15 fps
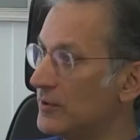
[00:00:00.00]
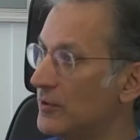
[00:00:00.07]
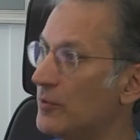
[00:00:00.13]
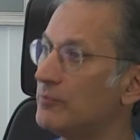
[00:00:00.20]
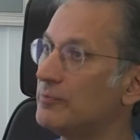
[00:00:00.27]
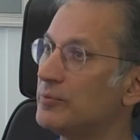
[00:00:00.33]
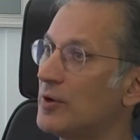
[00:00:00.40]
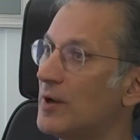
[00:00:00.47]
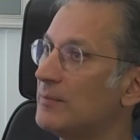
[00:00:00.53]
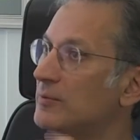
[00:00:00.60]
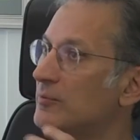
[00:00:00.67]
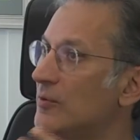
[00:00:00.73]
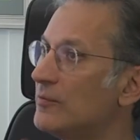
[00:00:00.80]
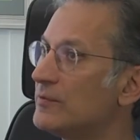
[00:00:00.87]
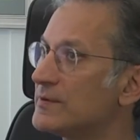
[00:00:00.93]
no
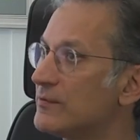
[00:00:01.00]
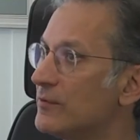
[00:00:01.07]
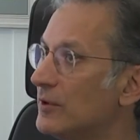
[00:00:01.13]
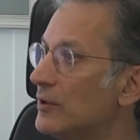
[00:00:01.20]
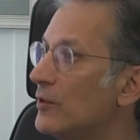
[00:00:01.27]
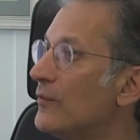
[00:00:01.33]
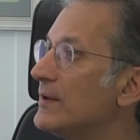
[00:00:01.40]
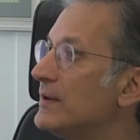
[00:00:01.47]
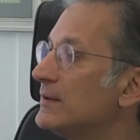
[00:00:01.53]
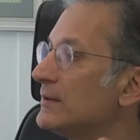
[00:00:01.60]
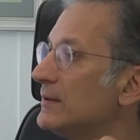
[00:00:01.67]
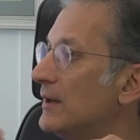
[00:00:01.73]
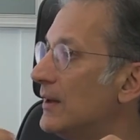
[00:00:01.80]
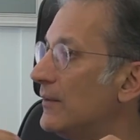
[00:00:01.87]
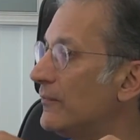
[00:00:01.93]
problem of swallowing
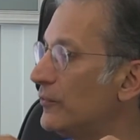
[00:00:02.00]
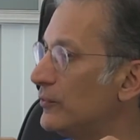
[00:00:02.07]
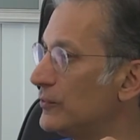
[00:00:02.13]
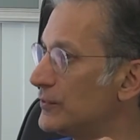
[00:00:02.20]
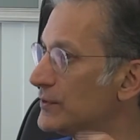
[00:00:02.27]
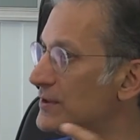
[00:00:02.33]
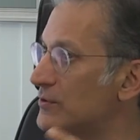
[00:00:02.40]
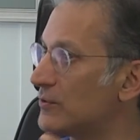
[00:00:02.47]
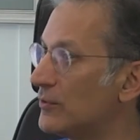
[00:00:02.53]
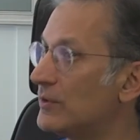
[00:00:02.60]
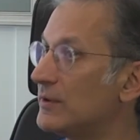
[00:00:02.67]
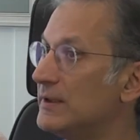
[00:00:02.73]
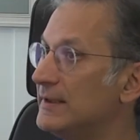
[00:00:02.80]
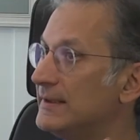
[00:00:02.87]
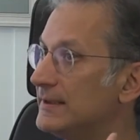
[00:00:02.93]
fluids
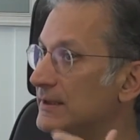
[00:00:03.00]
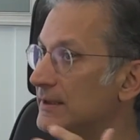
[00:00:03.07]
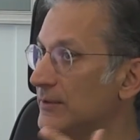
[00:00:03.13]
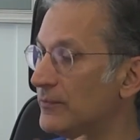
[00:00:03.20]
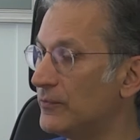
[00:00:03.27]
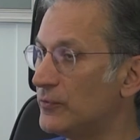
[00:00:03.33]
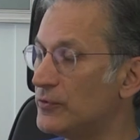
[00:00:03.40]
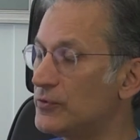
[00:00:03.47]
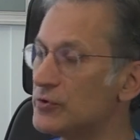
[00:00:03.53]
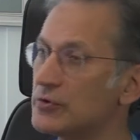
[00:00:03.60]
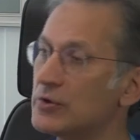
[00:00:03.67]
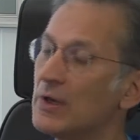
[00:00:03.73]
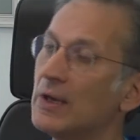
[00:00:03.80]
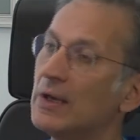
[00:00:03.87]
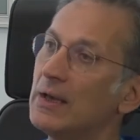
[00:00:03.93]
or eating the foods.